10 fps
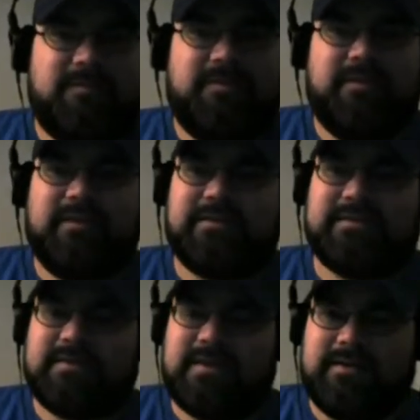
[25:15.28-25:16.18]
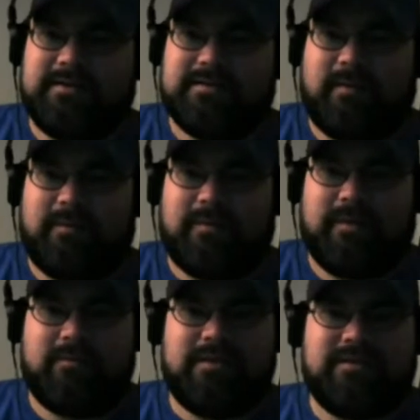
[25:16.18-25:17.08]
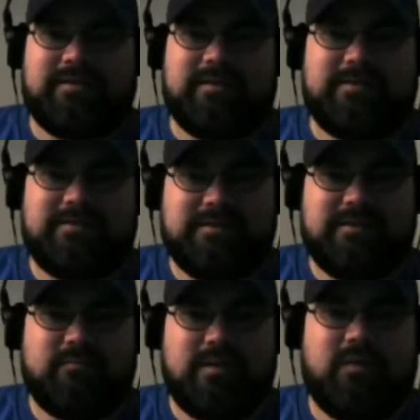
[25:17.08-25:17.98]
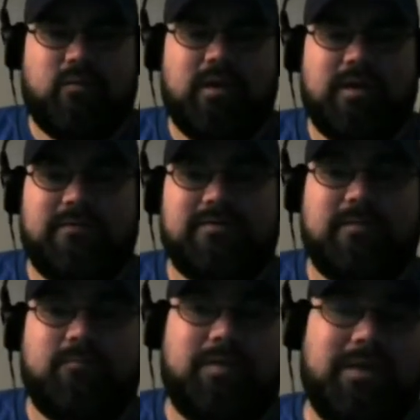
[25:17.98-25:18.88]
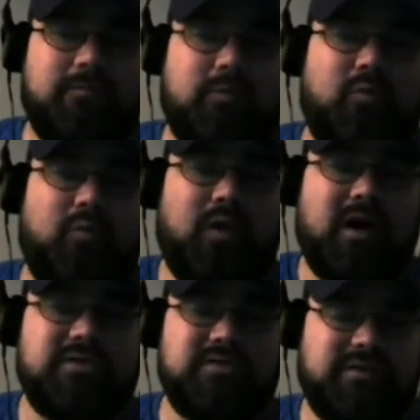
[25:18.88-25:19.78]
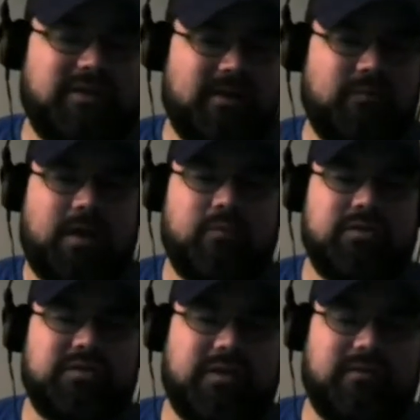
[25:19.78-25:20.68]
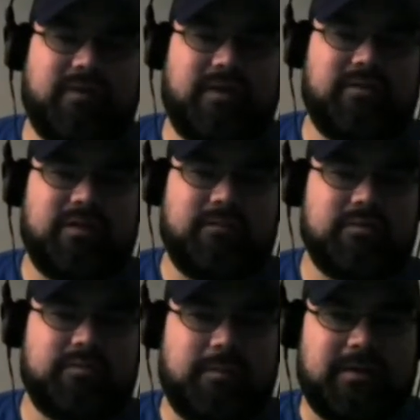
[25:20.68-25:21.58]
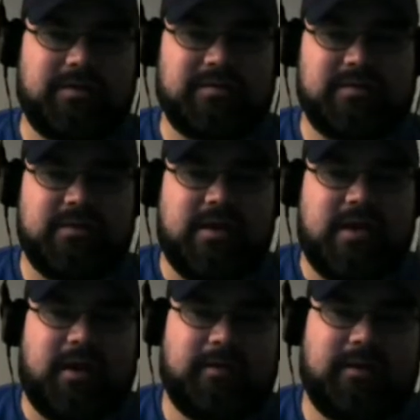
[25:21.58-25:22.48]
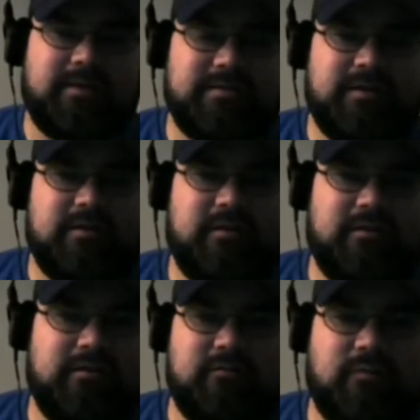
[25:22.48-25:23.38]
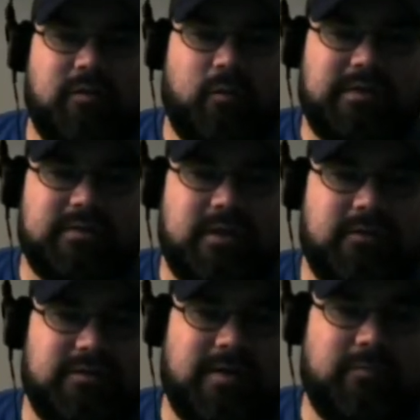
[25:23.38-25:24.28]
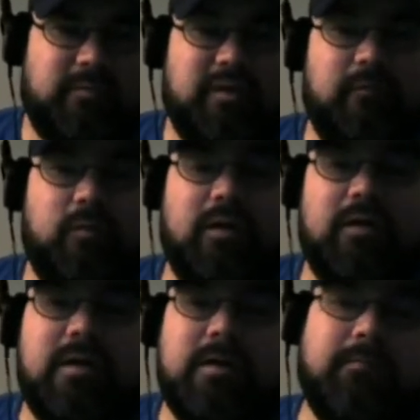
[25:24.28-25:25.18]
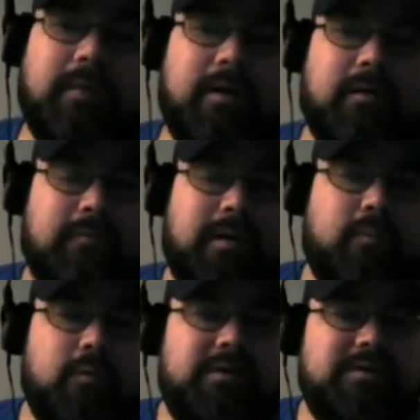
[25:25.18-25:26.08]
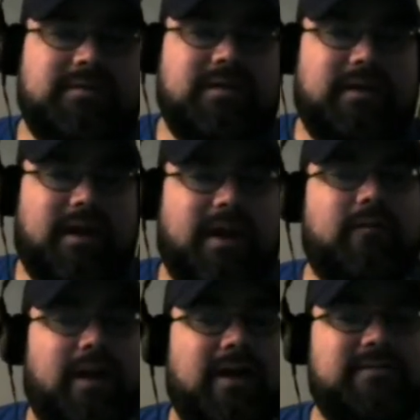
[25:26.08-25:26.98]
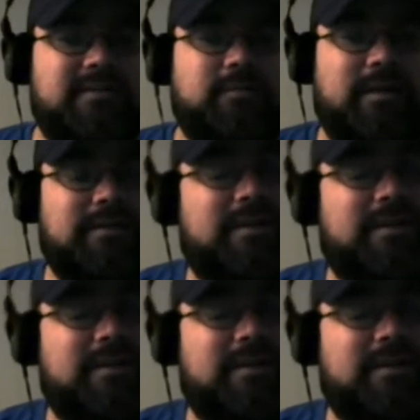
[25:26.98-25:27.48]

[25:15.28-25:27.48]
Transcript: then that's saying something. That means that it did make waves and people watched it. I wish I could find the numbers, but I'm not gonna sit here and waste all of our time looking for it. My point is that I suspect